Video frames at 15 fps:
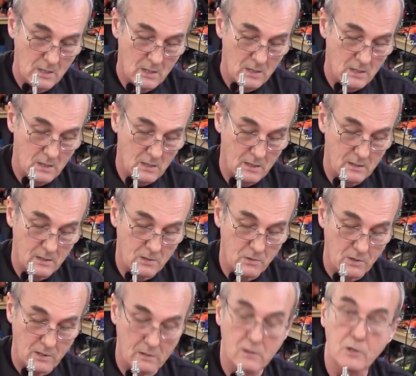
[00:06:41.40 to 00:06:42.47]
Uh, and then
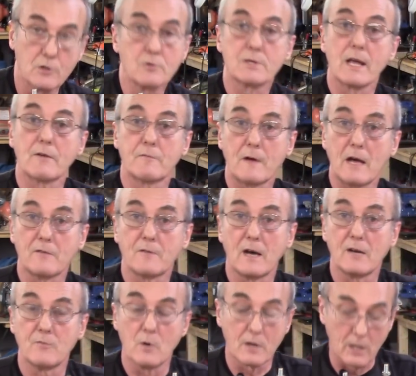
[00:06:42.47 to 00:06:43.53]
you can use that
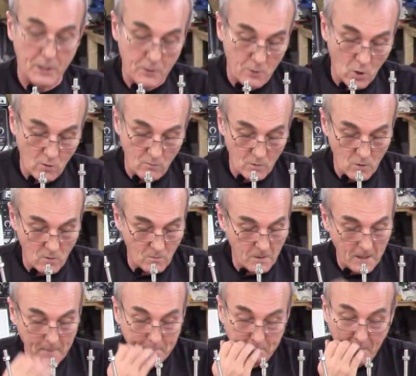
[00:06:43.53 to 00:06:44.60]
551 cleaner over and over
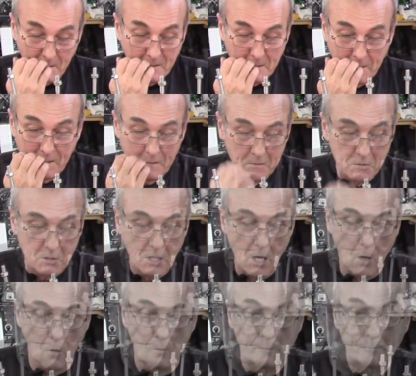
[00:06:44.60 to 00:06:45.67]
again.
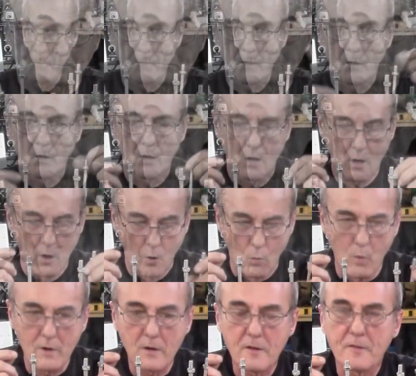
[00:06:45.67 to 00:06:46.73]
So,
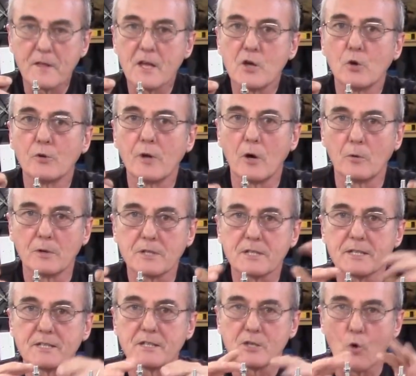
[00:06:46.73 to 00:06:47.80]
one other thing you'll notice
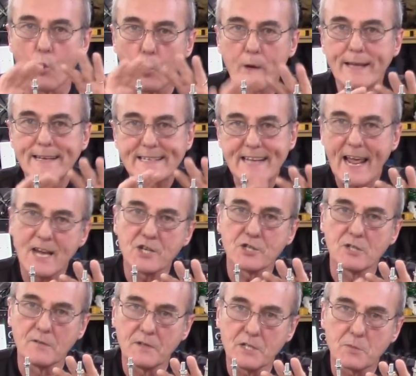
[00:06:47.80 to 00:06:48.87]
is the
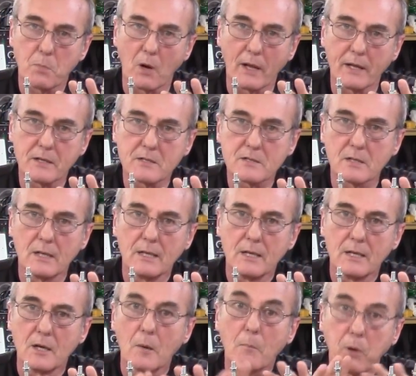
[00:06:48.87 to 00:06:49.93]
orientation of these plates
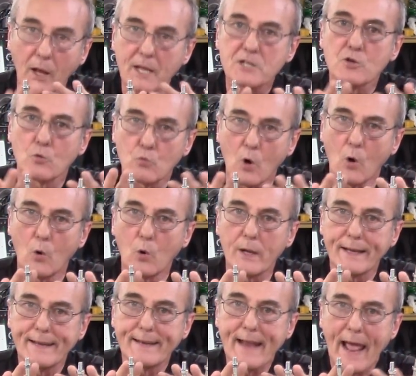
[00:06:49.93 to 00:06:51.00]
plays a role
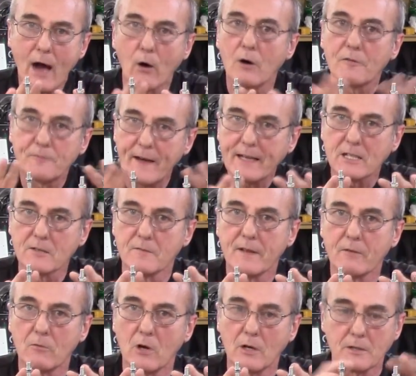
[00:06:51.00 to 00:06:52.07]
in how effective
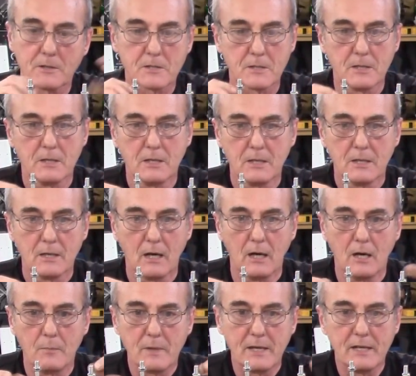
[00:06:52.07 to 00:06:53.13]
it runs.
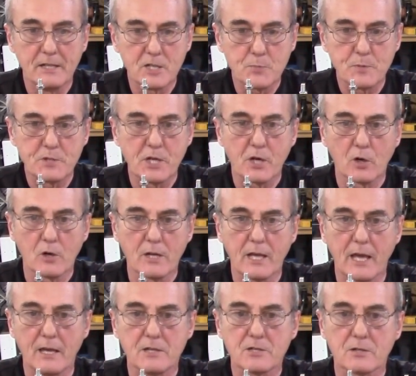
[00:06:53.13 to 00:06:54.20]
Um, and in this particular
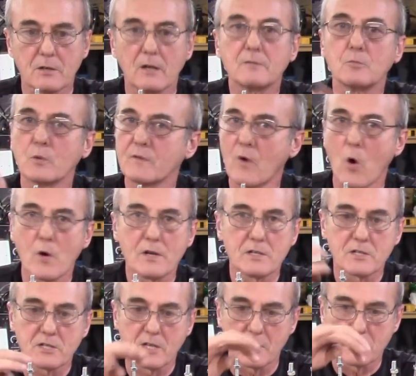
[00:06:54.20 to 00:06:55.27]
case, we've already
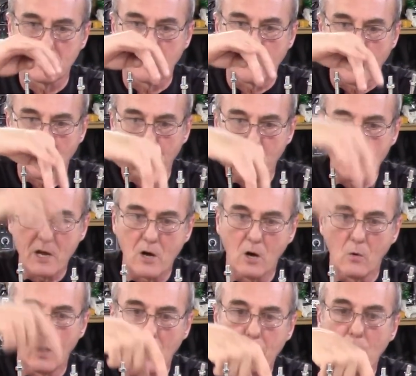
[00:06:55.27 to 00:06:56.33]
discussed it, the three
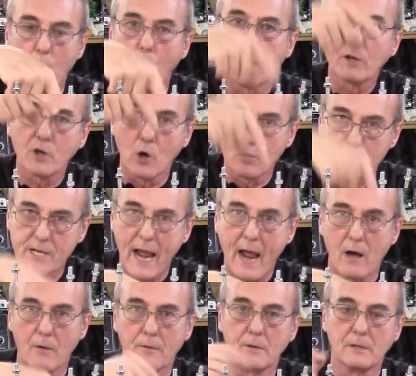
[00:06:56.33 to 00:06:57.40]
go up and one goes
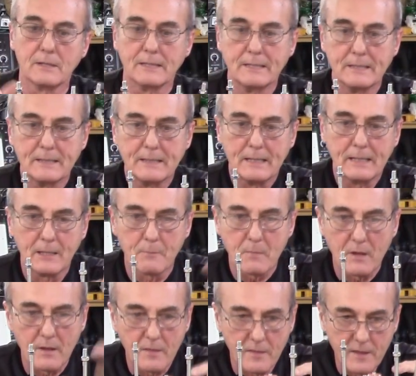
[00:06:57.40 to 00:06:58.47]
down. Um,
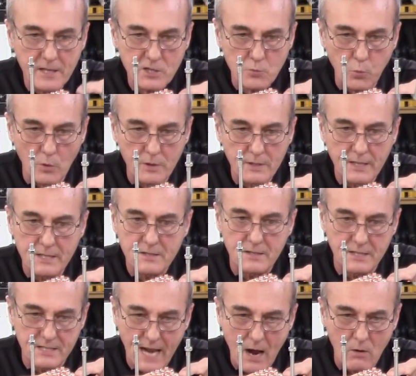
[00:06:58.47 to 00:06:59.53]
this one is,
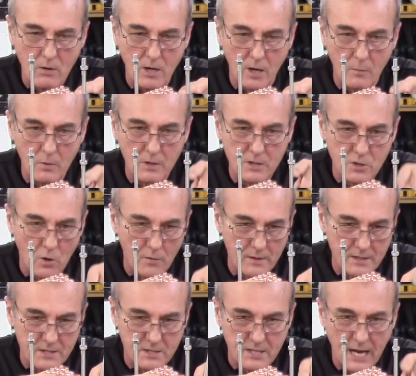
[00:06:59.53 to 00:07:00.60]
the downcomer is on
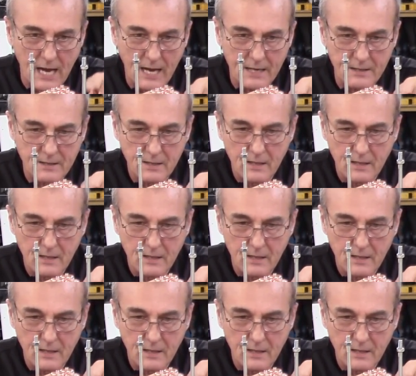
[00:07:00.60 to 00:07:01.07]
this side.